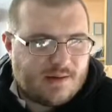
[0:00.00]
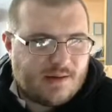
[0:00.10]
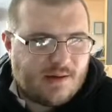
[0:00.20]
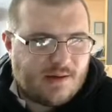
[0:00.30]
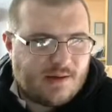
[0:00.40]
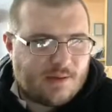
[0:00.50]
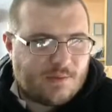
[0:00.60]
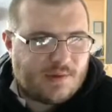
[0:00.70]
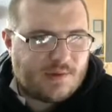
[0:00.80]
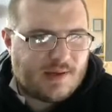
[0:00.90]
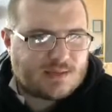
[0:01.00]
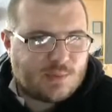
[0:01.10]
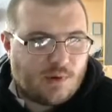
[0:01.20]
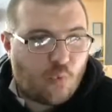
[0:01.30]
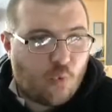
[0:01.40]
Diallo hits
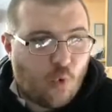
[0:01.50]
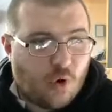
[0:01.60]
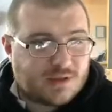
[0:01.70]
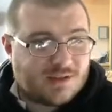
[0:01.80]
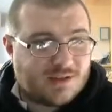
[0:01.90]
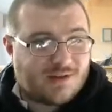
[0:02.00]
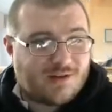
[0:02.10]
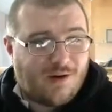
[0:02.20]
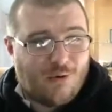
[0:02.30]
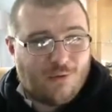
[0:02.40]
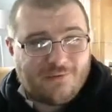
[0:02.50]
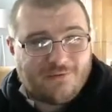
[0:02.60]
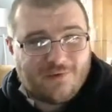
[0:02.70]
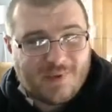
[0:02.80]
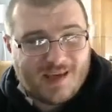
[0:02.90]
one, and what a goal
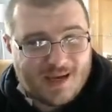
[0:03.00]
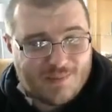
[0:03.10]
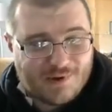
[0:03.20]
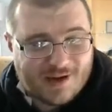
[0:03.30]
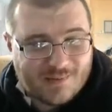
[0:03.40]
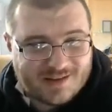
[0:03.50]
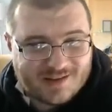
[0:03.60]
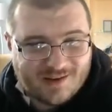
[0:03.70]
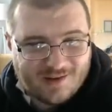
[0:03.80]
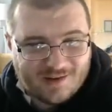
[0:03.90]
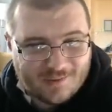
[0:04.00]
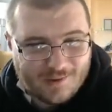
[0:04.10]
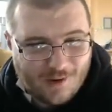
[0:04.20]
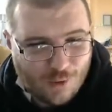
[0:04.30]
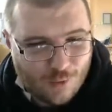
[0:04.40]
from Ibrahima Diallo.
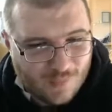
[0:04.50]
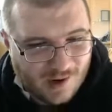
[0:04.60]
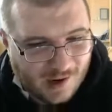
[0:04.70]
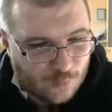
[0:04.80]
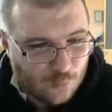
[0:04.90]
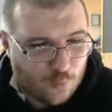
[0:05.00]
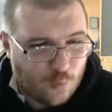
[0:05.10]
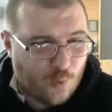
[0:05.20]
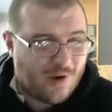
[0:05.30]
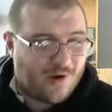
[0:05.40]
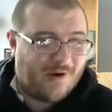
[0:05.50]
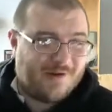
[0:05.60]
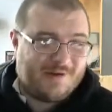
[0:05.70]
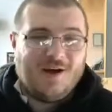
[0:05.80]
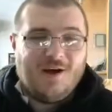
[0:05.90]
Oh my word,
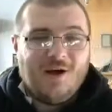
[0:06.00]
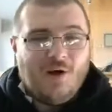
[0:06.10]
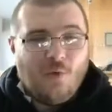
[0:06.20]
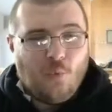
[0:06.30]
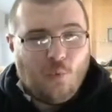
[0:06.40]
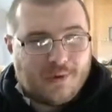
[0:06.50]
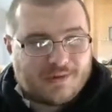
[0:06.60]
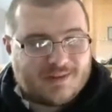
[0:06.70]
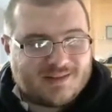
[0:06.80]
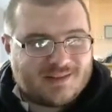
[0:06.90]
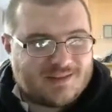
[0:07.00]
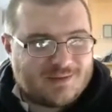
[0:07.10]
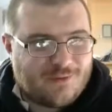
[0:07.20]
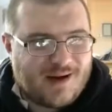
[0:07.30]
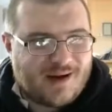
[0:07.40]
what a
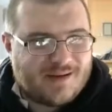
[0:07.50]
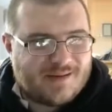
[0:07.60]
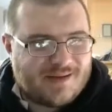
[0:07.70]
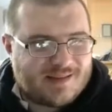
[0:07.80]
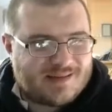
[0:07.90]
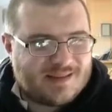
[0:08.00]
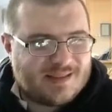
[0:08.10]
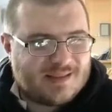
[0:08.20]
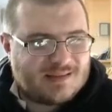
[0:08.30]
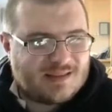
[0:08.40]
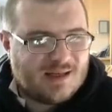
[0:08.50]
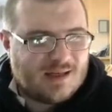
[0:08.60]
strike that is.